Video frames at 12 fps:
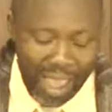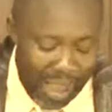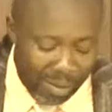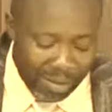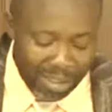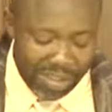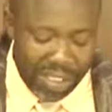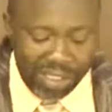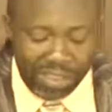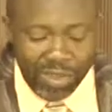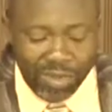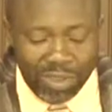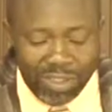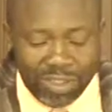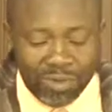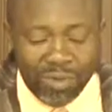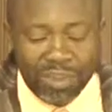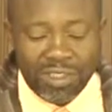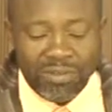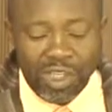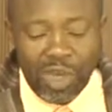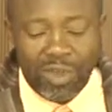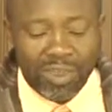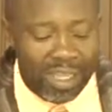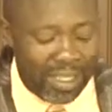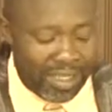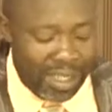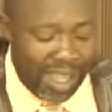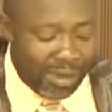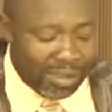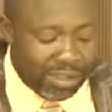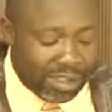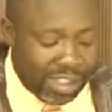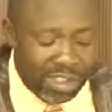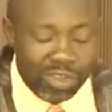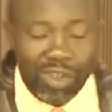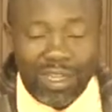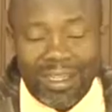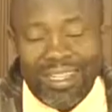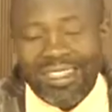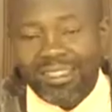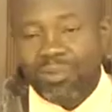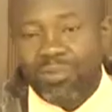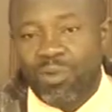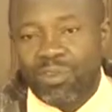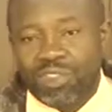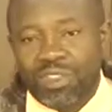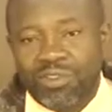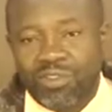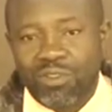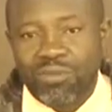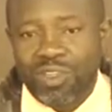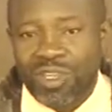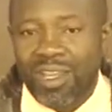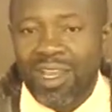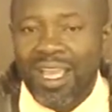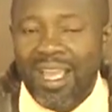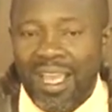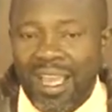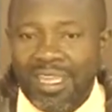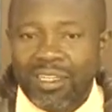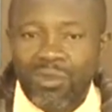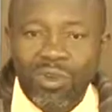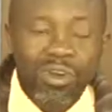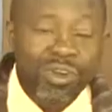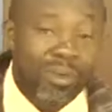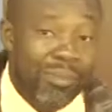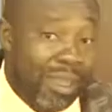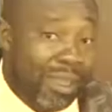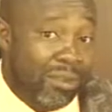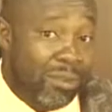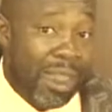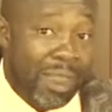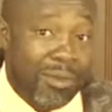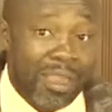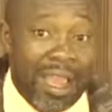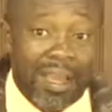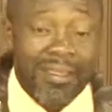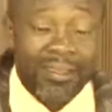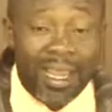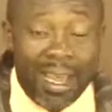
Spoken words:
I want to take you into the Word of God, and I would just look at a little portion of Scripture, and we're going to build where we at.